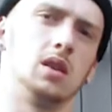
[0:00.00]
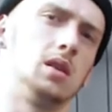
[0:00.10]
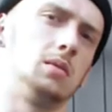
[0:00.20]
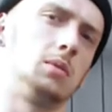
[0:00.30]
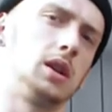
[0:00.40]

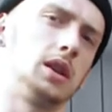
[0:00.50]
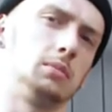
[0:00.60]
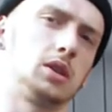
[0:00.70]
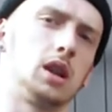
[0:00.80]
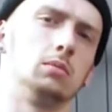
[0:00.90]
My
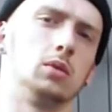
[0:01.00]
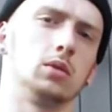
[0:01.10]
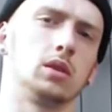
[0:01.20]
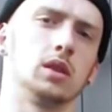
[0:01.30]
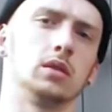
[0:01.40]
name's Callum
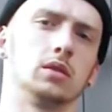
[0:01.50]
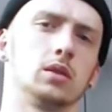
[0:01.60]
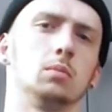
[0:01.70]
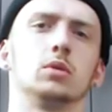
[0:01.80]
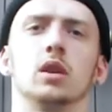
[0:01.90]
Hawkins,
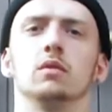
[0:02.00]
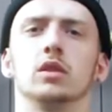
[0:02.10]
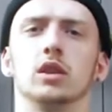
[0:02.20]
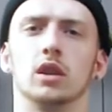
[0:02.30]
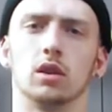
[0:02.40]
I'm
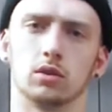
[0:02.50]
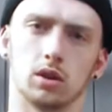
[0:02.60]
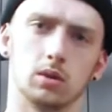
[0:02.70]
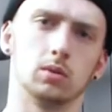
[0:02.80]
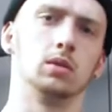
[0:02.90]
17 years
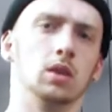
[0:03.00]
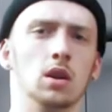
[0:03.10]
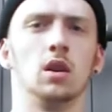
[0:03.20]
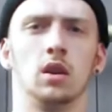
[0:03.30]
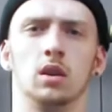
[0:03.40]
old.
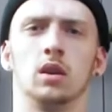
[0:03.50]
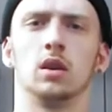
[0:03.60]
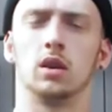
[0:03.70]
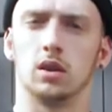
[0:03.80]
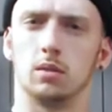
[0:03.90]

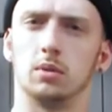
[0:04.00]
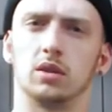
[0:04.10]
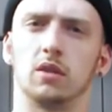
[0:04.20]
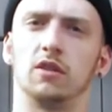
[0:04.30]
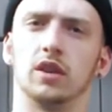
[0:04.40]
I'm
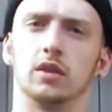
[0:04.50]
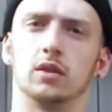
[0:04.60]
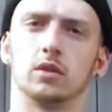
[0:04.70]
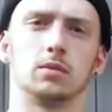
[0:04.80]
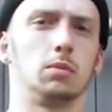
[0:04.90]
into
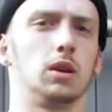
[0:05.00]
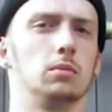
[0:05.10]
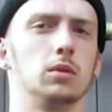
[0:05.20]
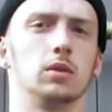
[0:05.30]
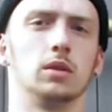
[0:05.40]
fitness,
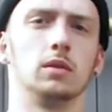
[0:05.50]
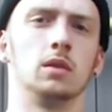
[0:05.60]
bodybuilding.